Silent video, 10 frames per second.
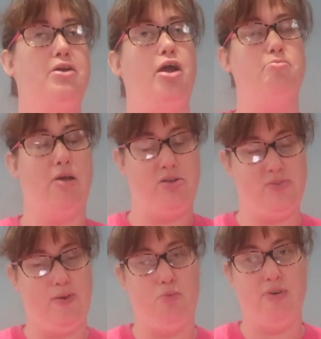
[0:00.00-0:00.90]
know most
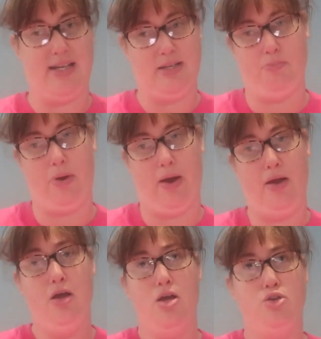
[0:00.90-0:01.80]
of it already, but
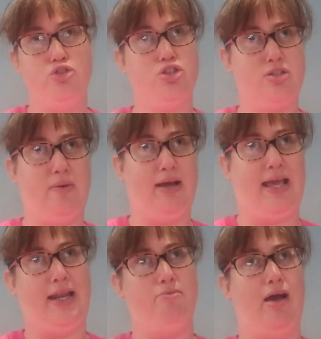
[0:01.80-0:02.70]
just so I
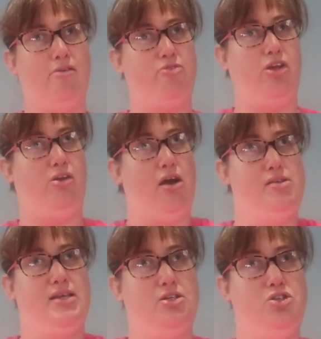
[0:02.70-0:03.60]
get it right for you
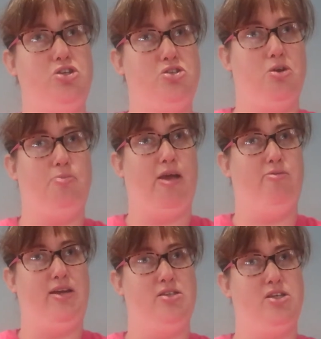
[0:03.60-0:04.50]
guys, I do a bit of
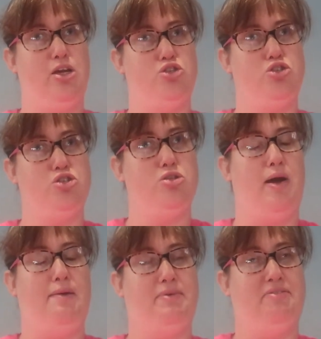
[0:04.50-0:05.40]
research just so
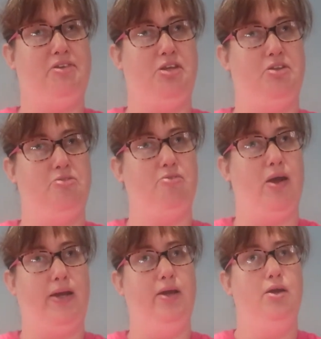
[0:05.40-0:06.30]
I'm giving you the
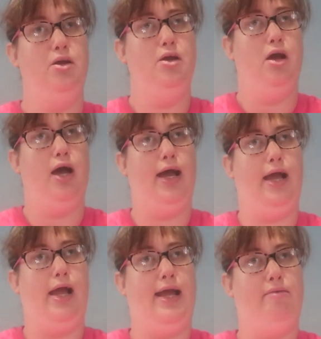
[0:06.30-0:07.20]
right
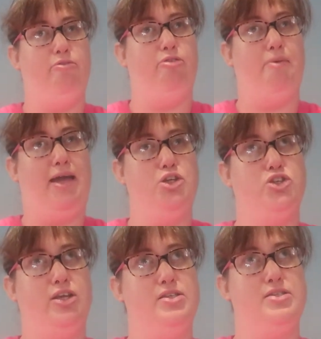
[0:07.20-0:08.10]

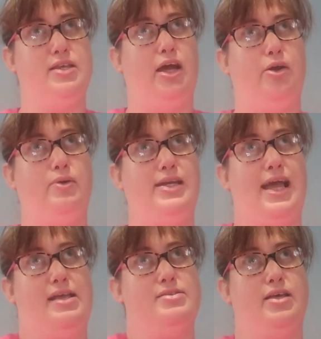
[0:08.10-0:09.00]
information. So
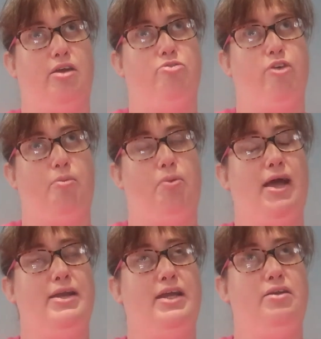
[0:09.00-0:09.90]
yeah, so for
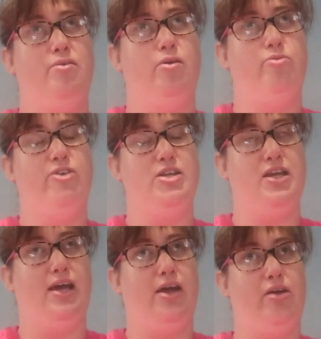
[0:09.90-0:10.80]
planning
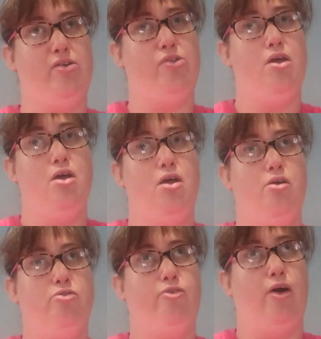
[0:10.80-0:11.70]
videos,
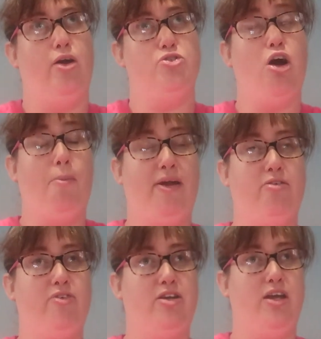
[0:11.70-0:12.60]
for
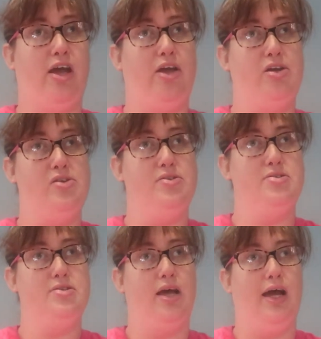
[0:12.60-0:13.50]
topic videos,
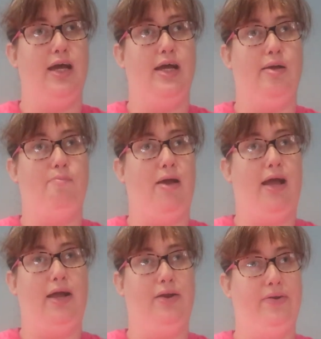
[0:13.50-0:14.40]

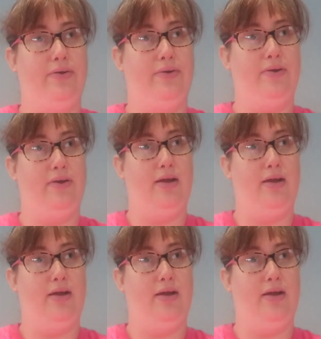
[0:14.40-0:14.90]
and